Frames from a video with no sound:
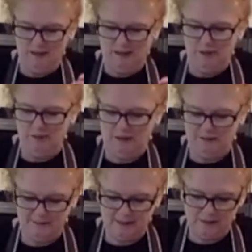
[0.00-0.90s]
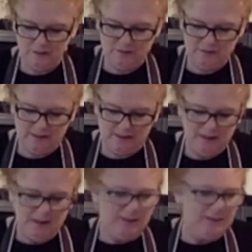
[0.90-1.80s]
Okay, so that is ready there.
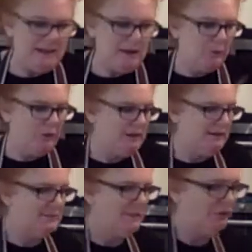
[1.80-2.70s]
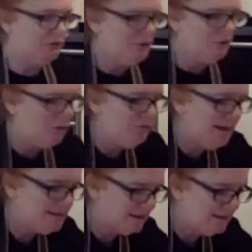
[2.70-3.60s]
Now, what you need to make sure you've got
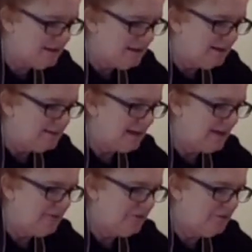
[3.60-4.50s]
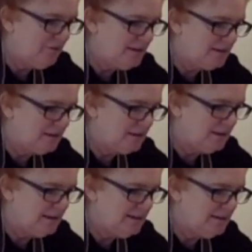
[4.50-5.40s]
ready is everything ready. You
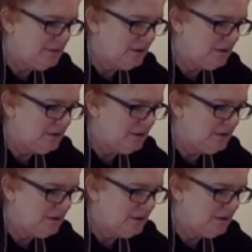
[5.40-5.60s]
need to make